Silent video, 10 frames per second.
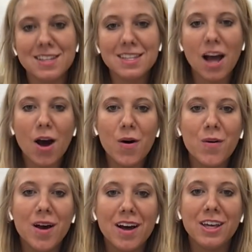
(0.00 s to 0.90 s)

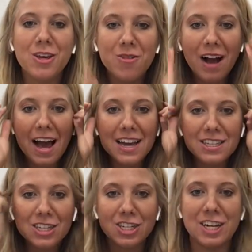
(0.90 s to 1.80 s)
So you
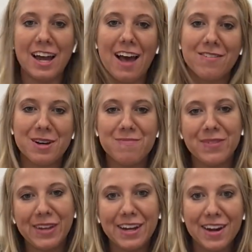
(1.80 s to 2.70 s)
guys should have
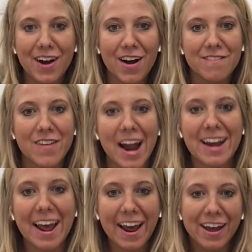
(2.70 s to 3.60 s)
completed on
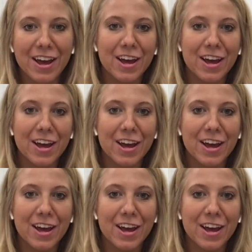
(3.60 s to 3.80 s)
Friday